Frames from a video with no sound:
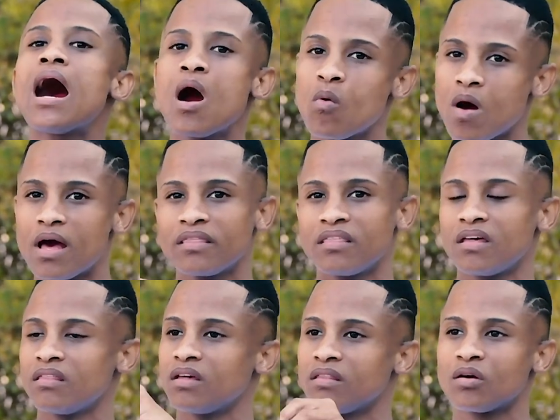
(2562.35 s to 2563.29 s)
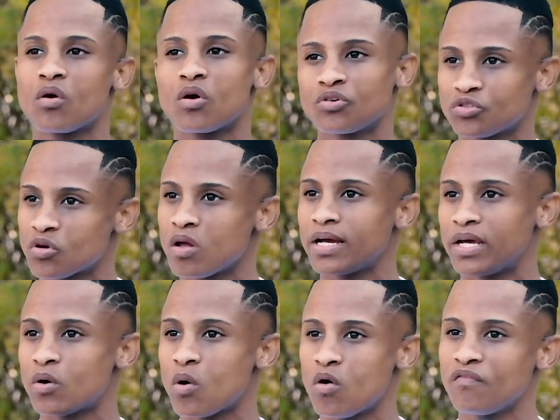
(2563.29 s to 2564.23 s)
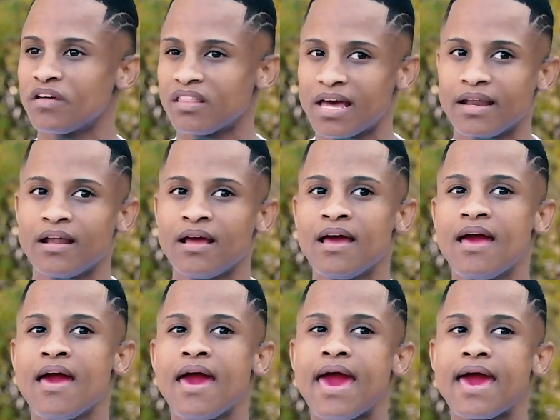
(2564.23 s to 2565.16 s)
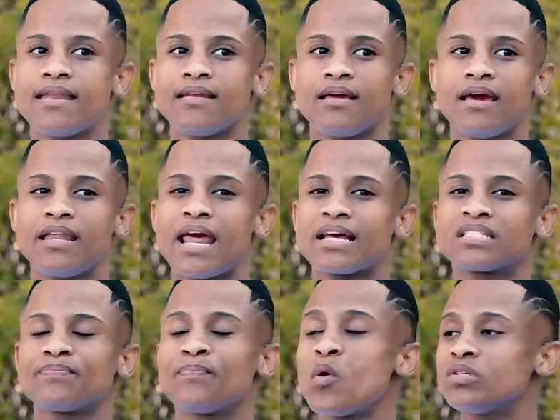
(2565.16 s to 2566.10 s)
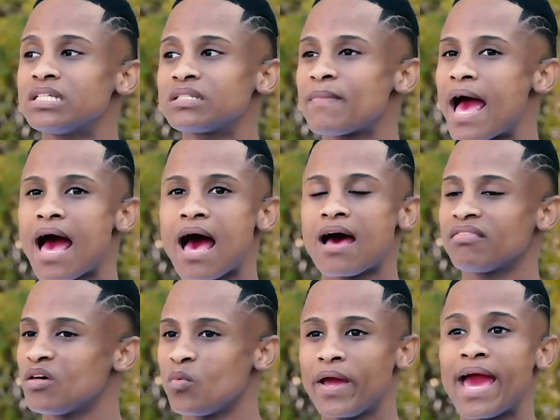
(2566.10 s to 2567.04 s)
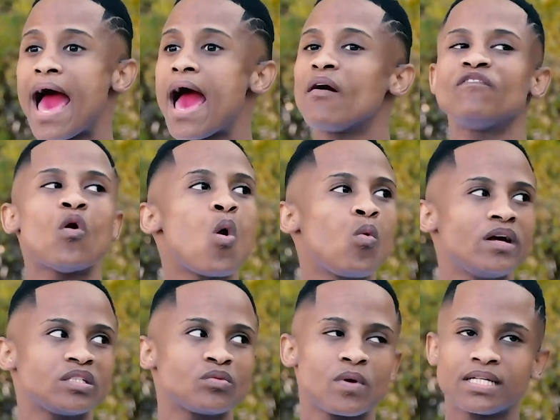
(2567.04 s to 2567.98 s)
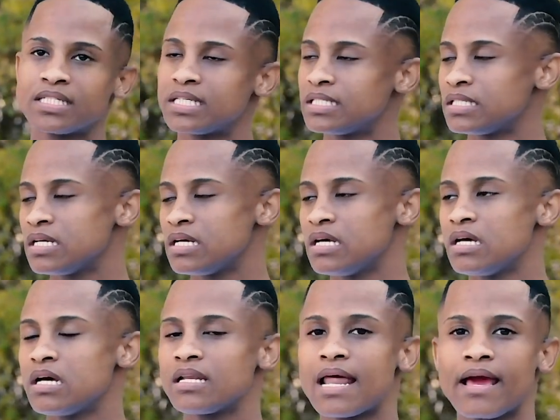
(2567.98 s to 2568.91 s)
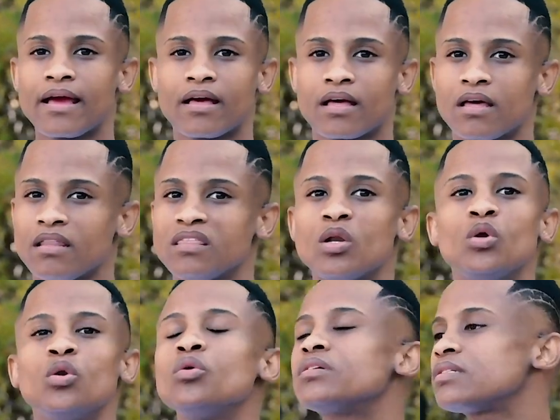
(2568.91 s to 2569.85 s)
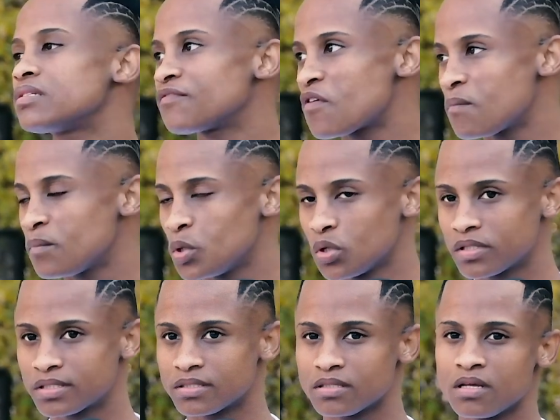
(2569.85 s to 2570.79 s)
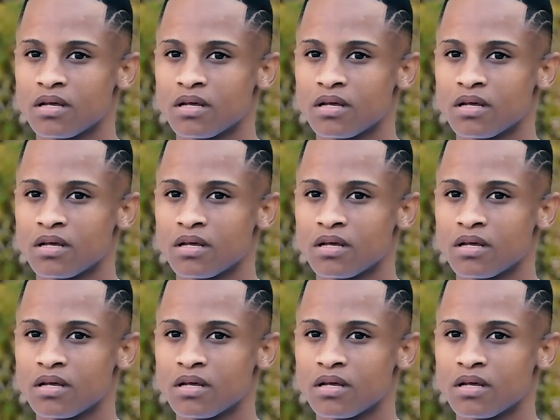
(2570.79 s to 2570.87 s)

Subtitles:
into the power, the control, and over that, and it exposes my art the way I always wanted. Like the looks from looks,